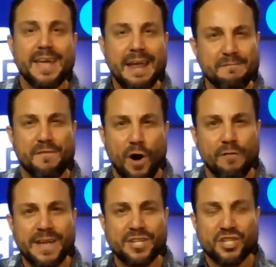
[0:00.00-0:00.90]

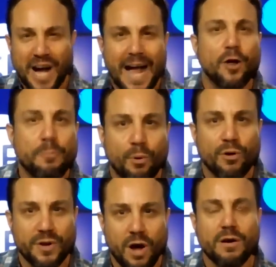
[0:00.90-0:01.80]
involving child
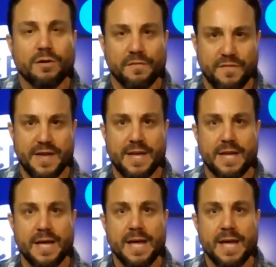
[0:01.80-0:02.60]
pornography.